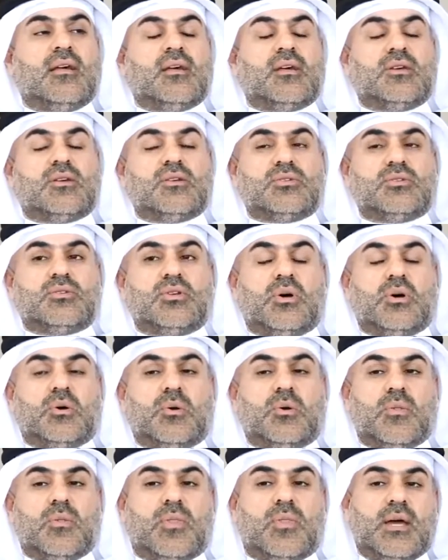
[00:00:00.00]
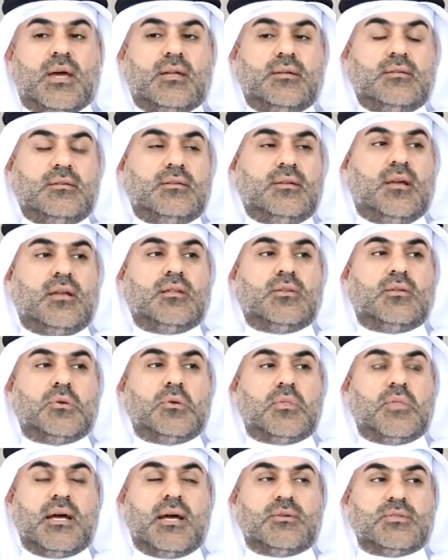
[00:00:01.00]
So then in
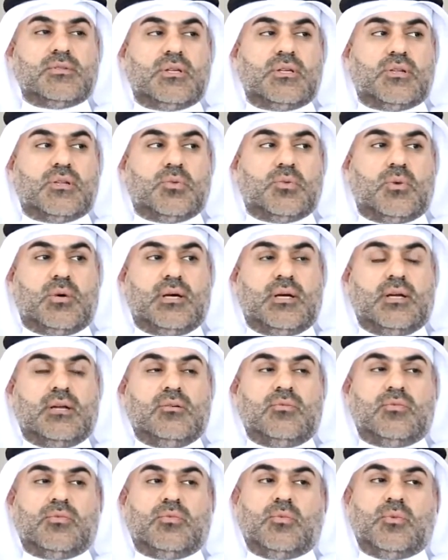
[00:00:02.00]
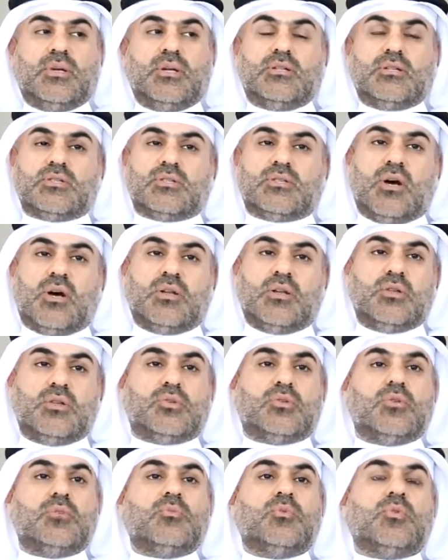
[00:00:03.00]
2012, we decided
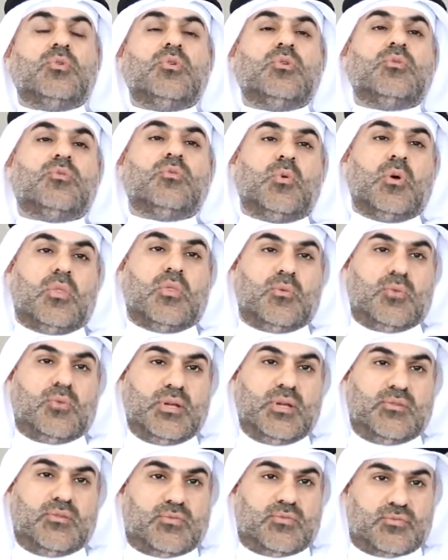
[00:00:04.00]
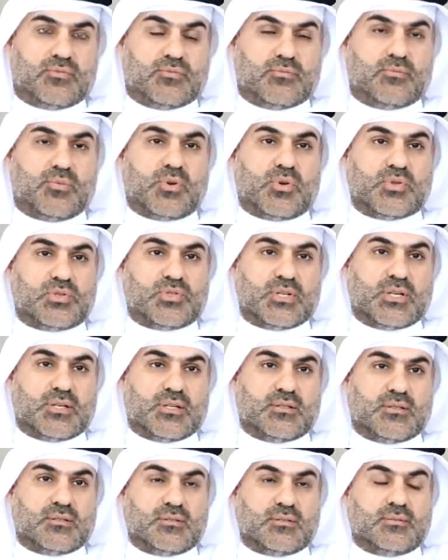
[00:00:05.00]
to move with BFREIC
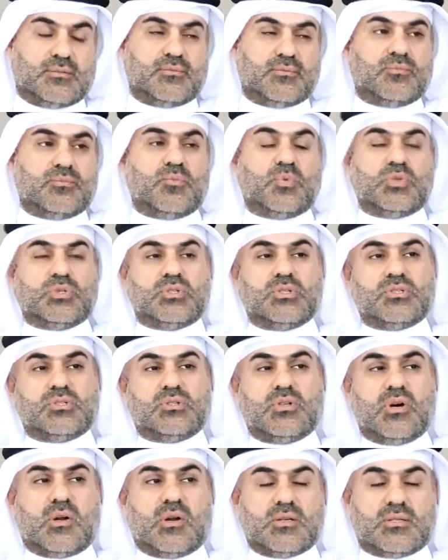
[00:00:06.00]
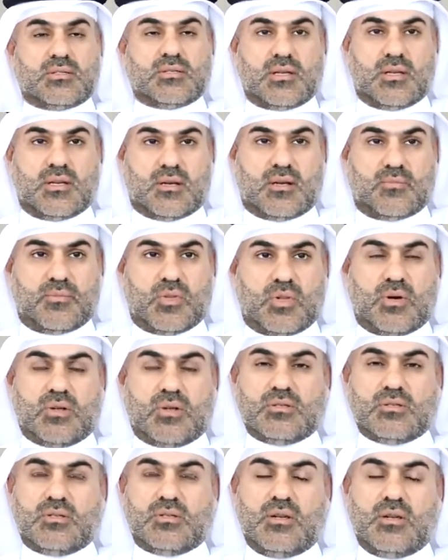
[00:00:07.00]
project, which is Dar es Salaam. Dar
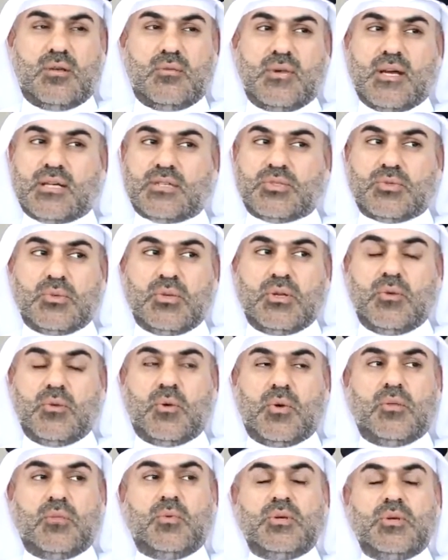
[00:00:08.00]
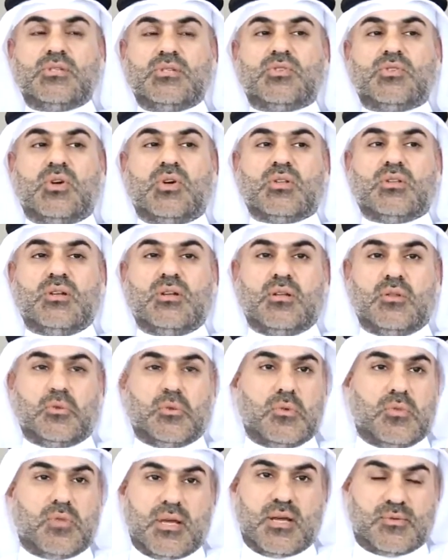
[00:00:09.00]
es Salaam, actually, when we started in
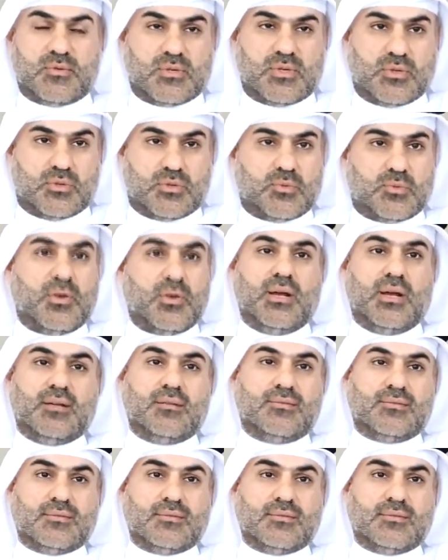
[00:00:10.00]
2012,